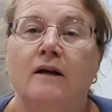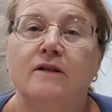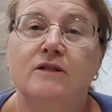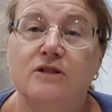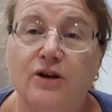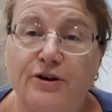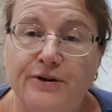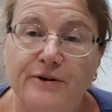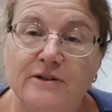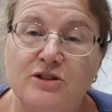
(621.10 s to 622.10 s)
So,
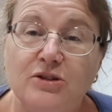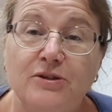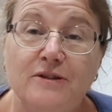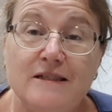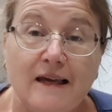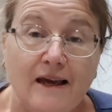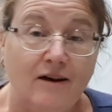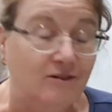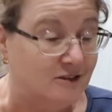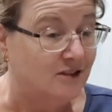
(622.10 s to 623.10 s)
turns
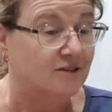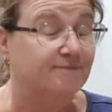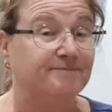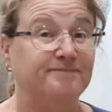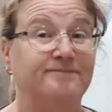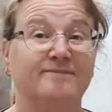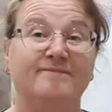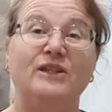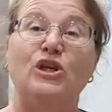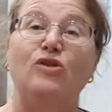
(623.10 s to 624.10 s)
out
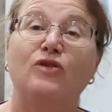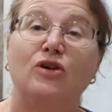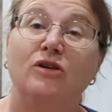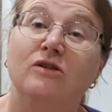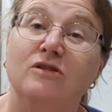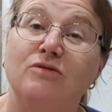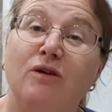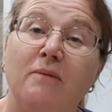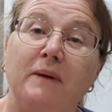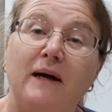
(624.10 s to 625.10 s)
you've got to use the
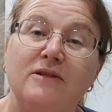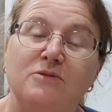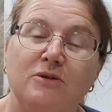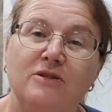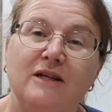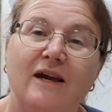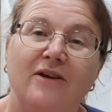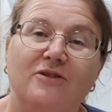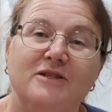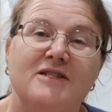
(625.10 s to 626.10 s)
right password to get
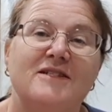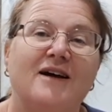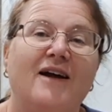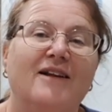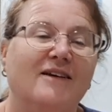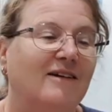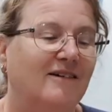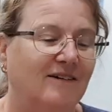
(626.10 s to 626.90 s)
onto Starlink.